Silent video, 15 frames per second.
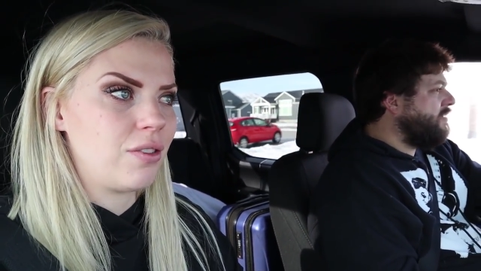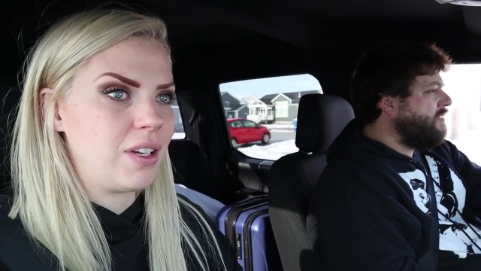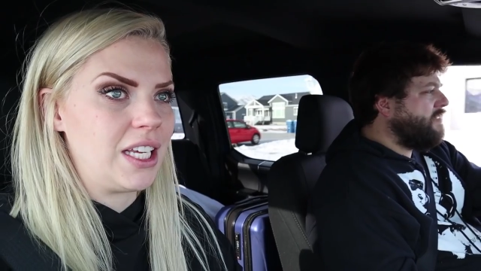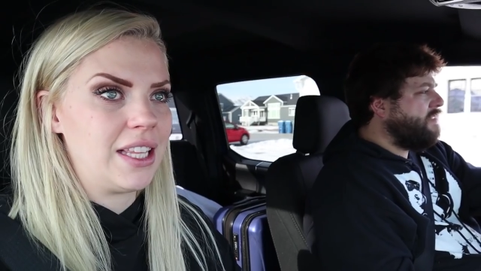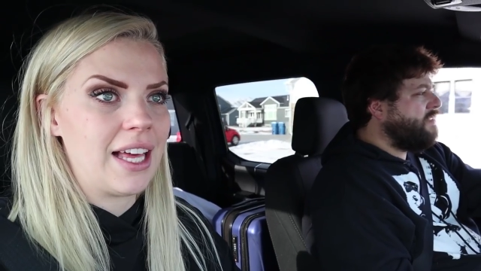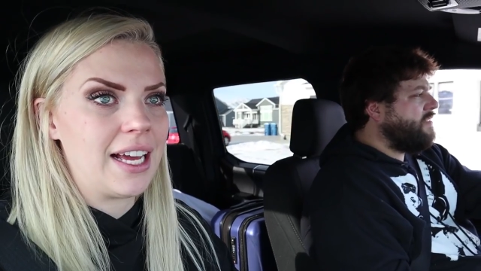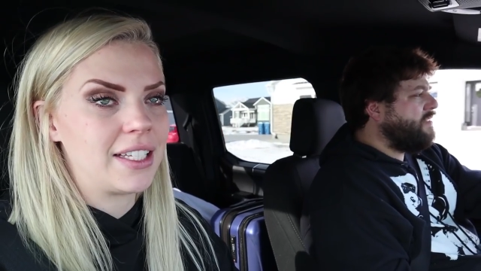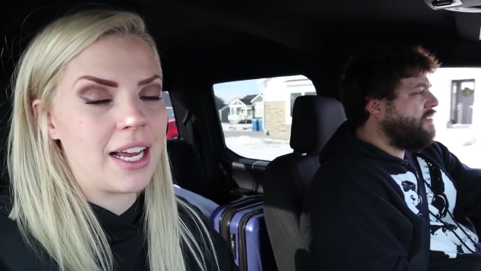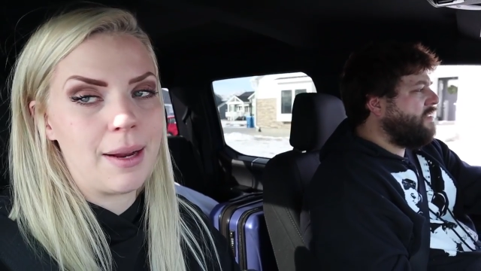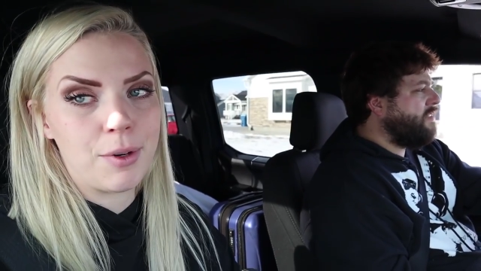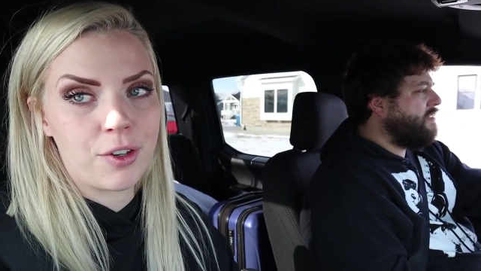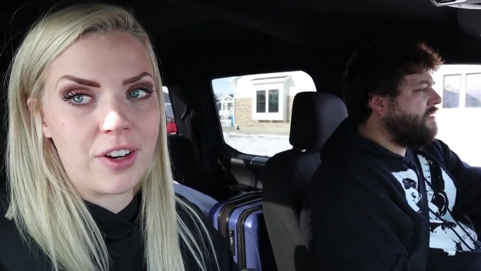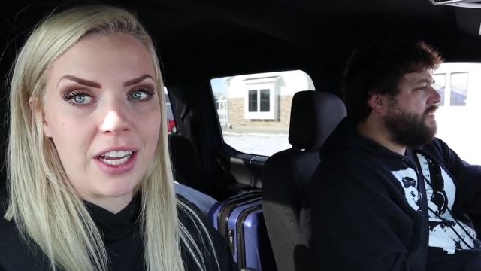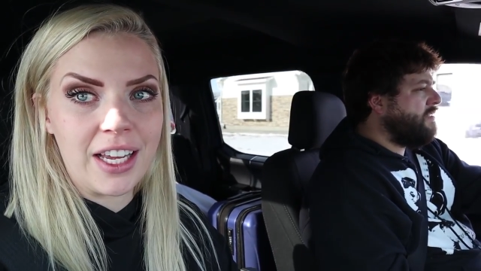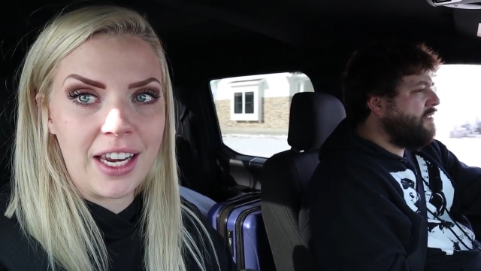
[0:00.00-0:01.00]
Speaker 1: you need that
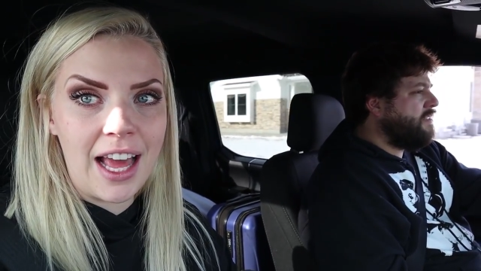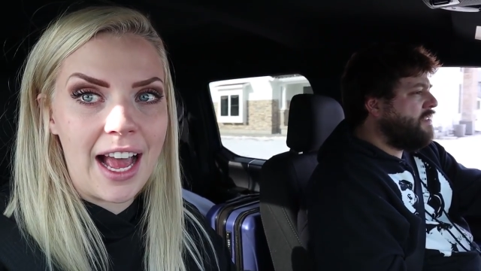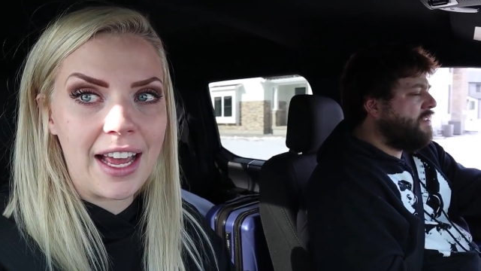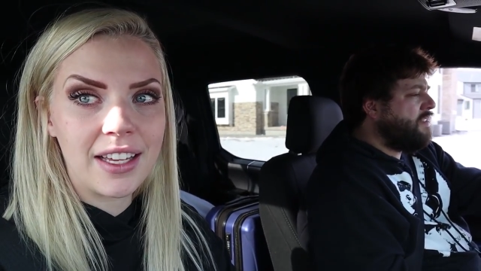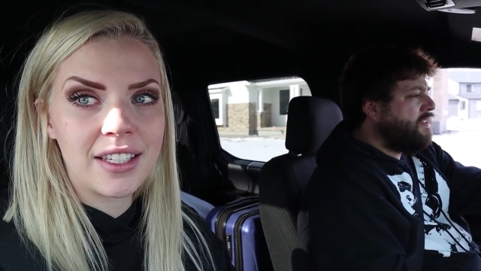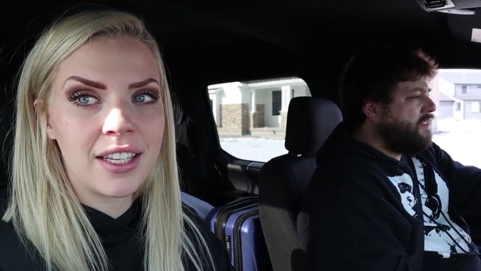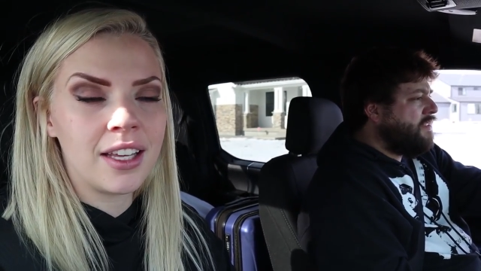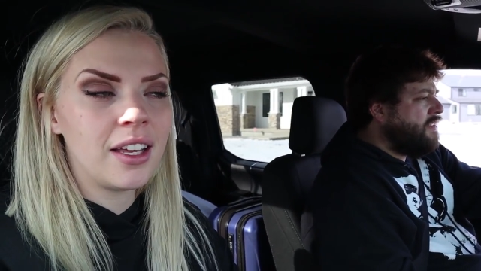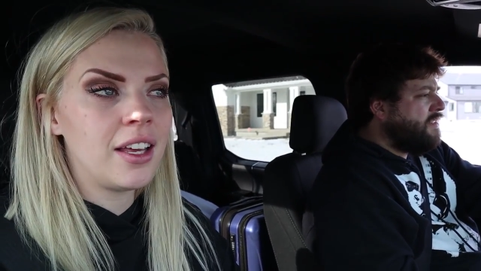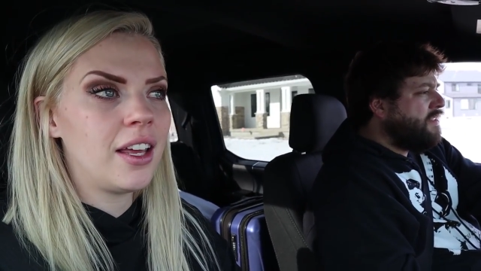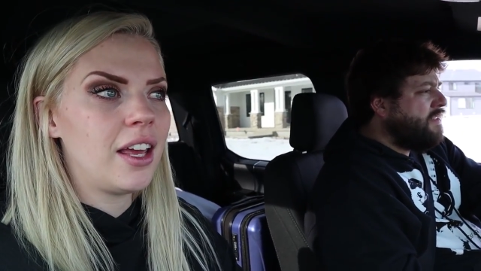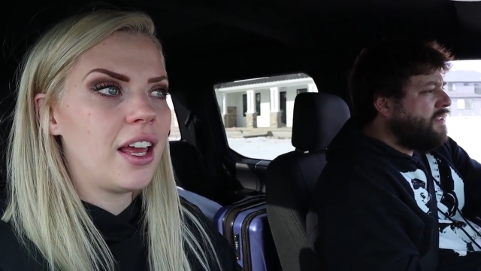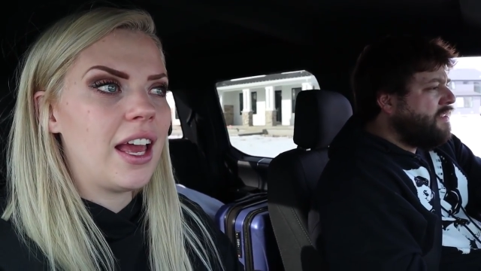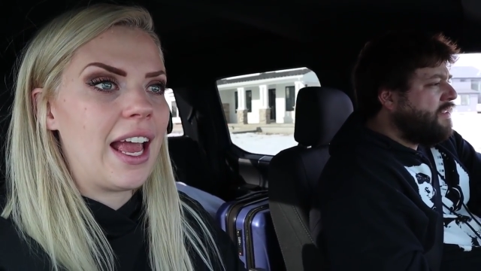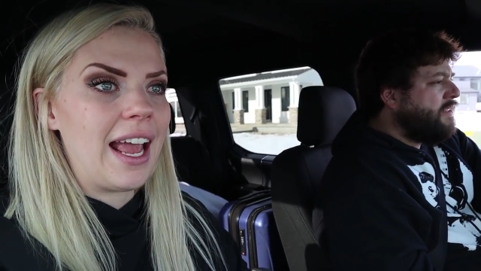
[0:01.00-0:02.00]
time to reconnect
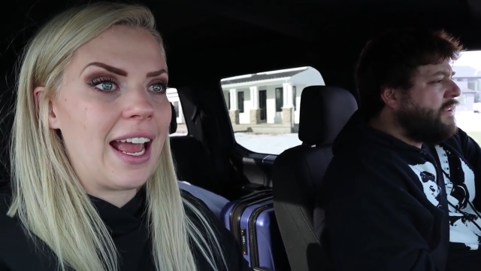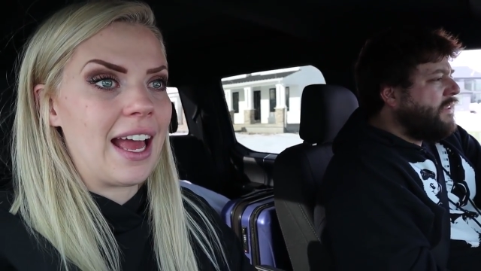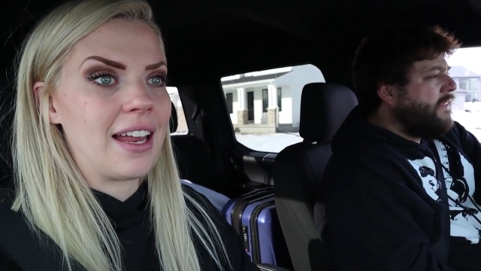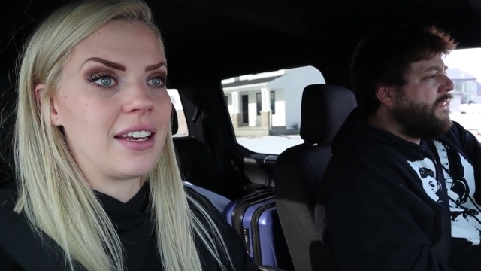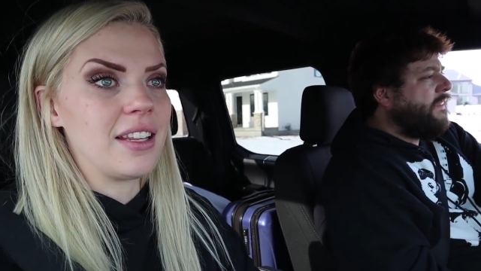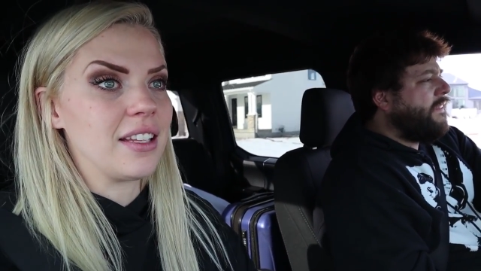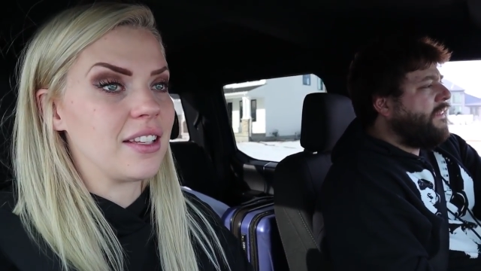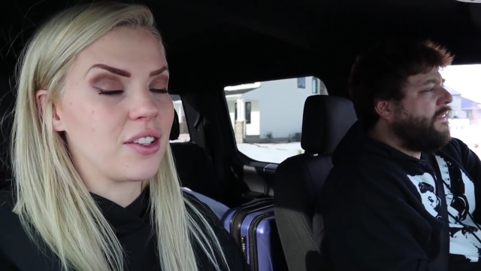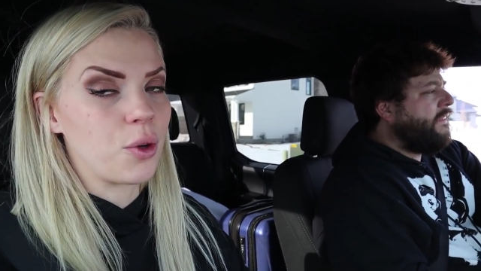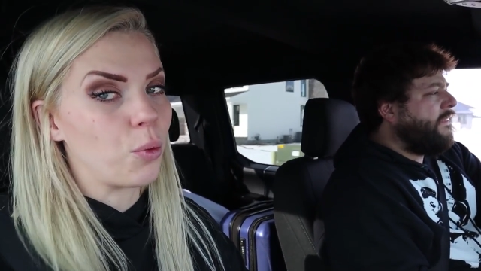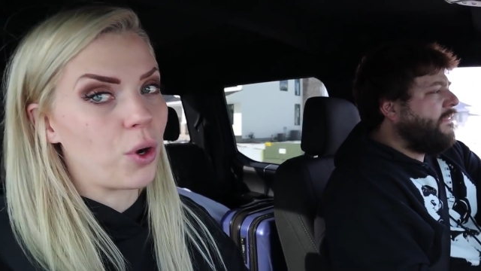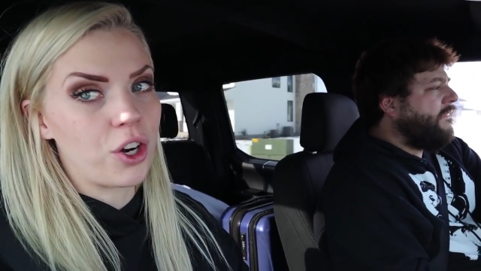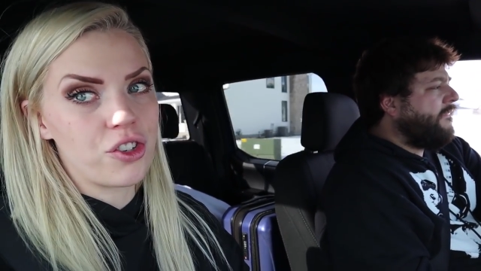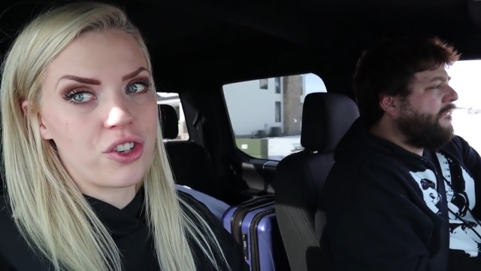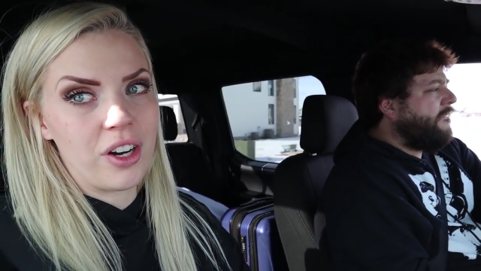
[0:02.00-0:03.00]
and this is a
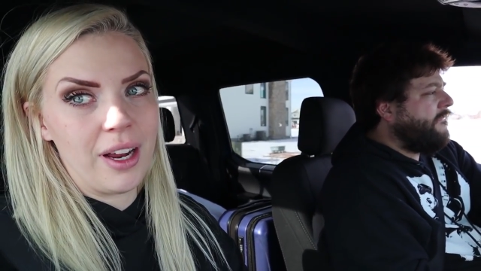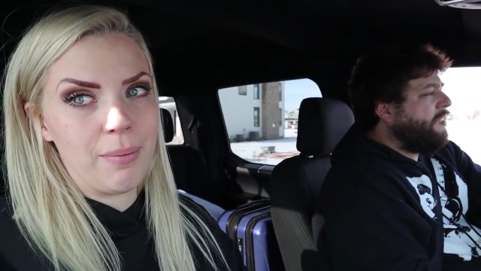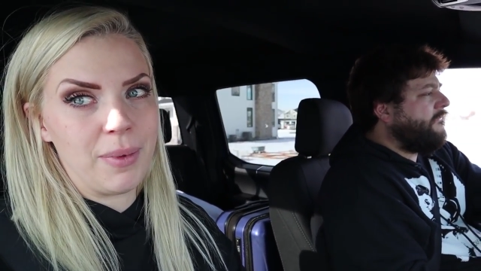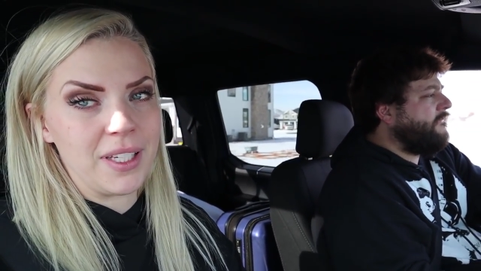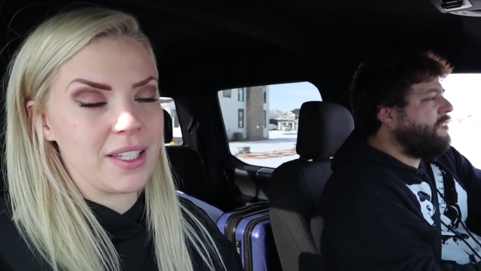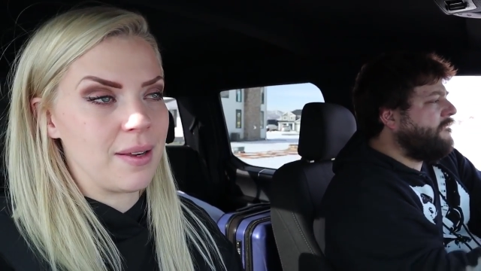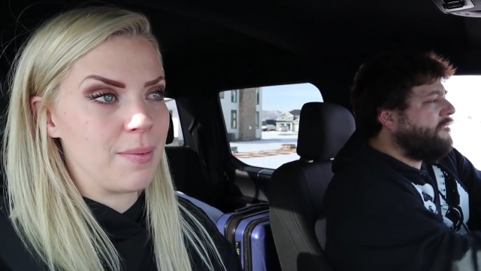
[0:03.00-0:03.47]
work trip and